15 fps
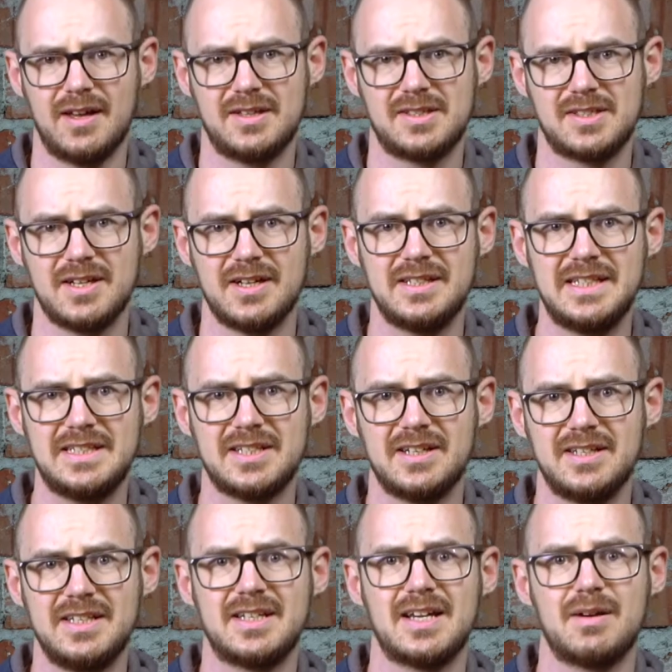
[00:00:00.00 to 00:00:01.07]
a tiny
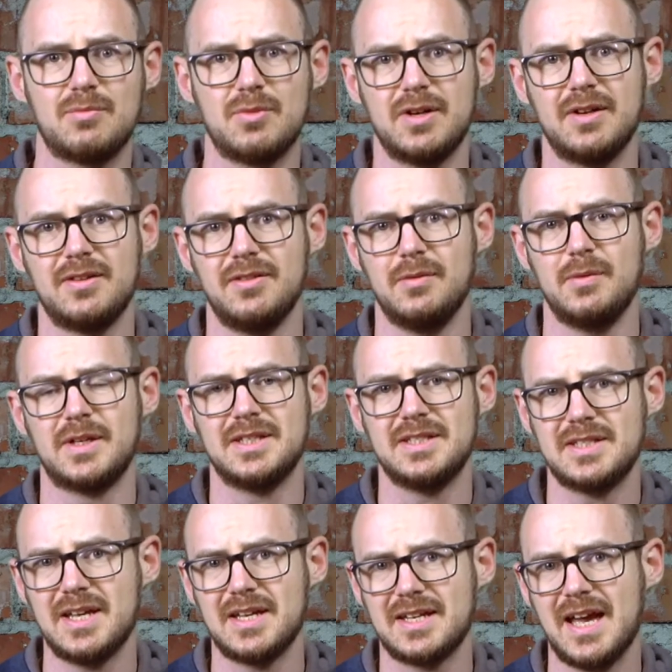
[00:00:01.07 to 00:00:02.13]
camera that we can
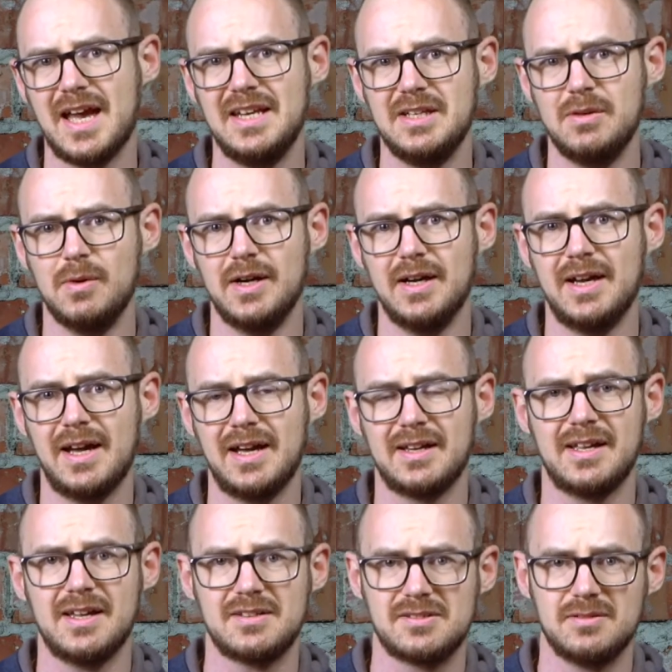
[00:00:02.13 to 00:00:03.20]
take anywhere and
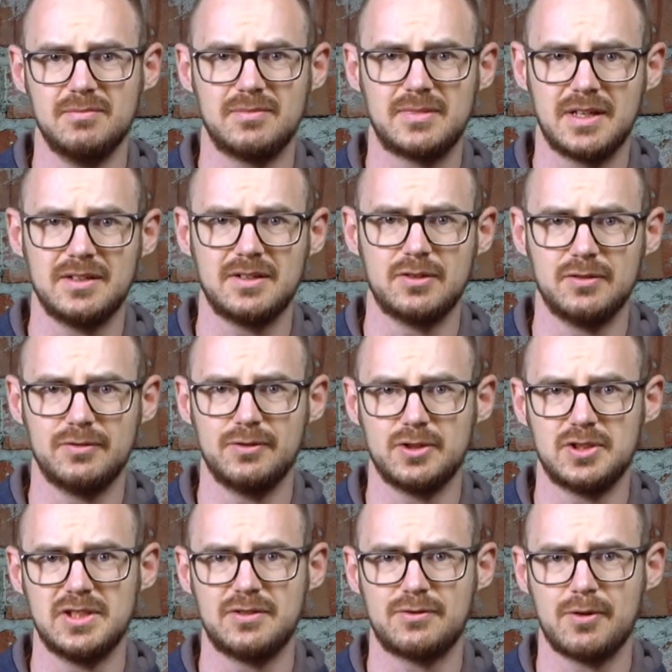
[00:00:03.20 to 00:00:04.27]
get some kind of good
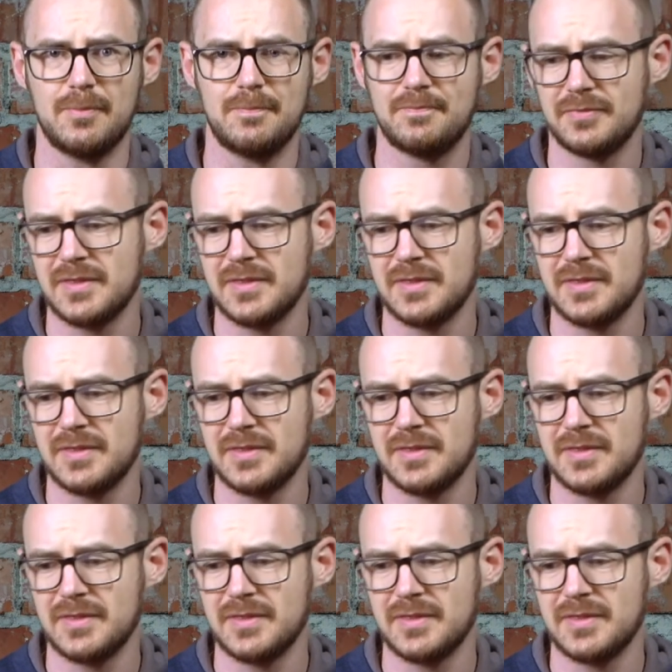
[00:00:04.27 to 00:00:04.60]
footage from.